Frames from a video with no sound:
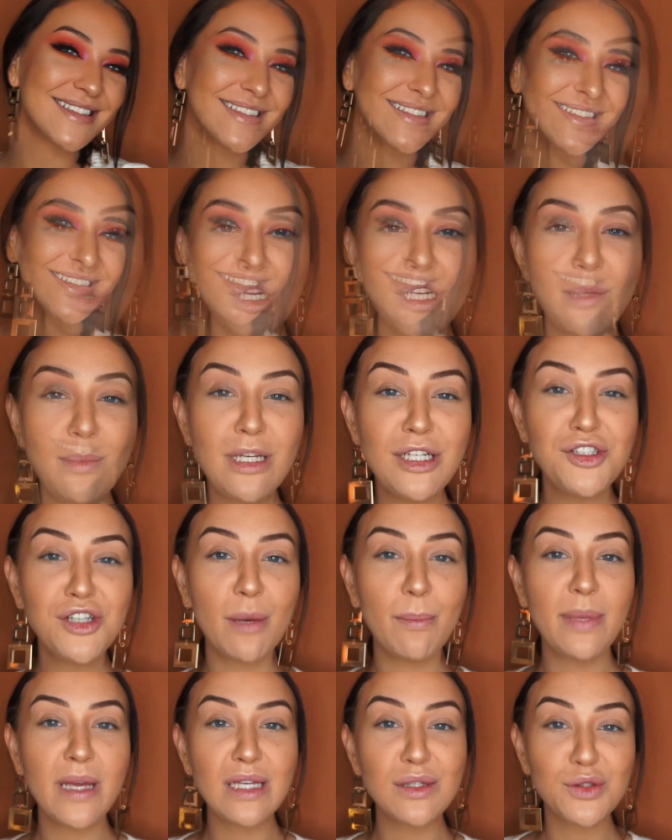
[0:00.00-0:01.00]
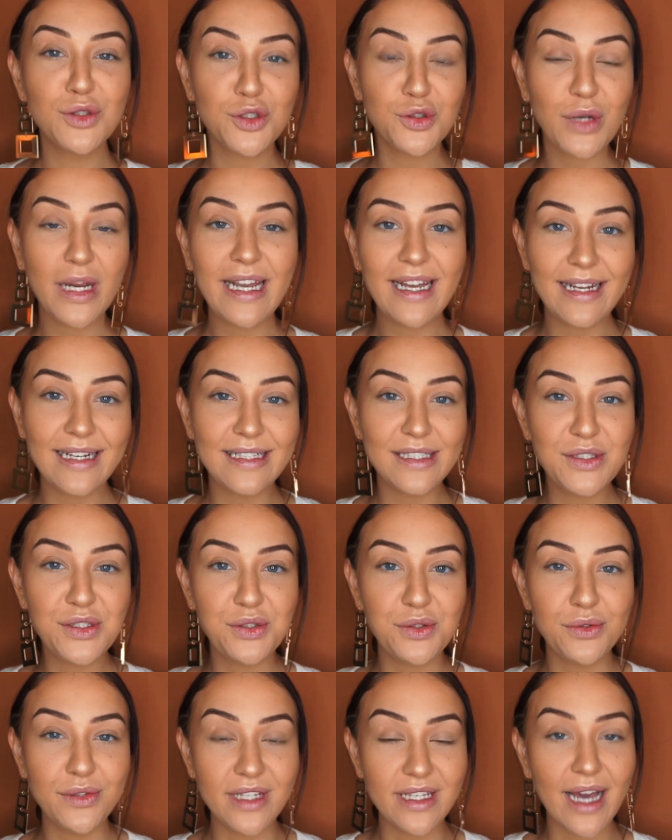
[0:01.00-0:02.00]
We're going to be jumping straight
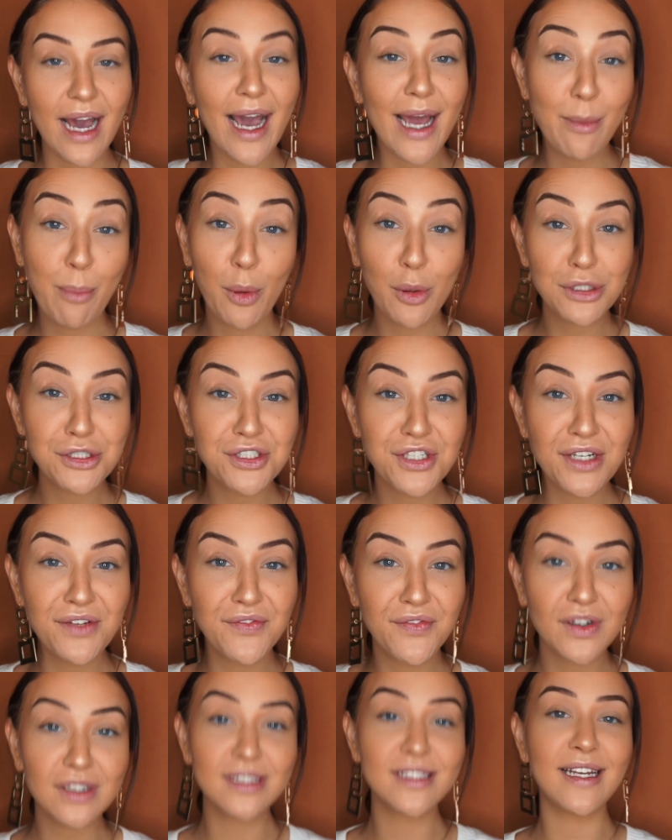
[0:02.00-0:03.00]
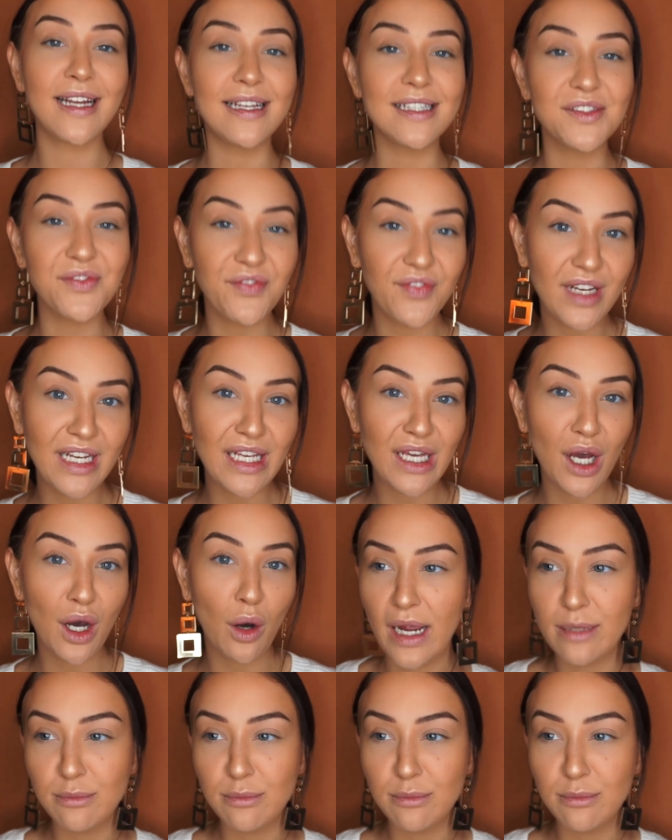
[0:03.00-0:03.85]
into the eye portion for today's video.